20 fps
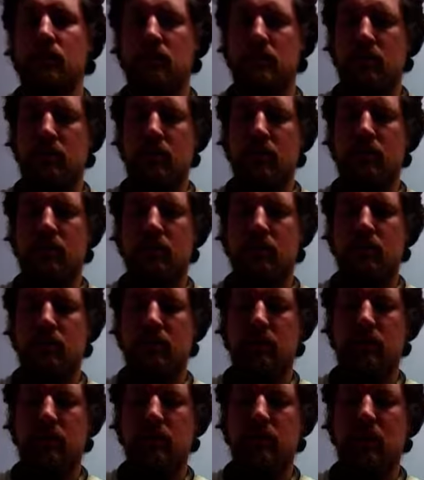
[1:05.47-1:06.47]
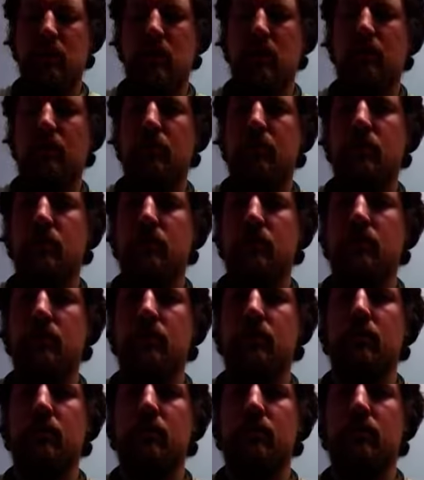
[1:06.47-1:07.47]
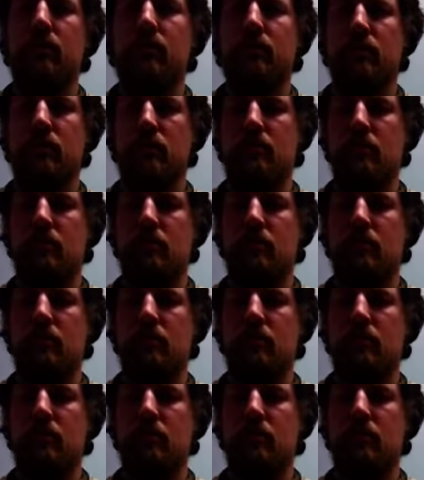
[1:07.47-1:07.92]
The copper, th the copper has kept uh,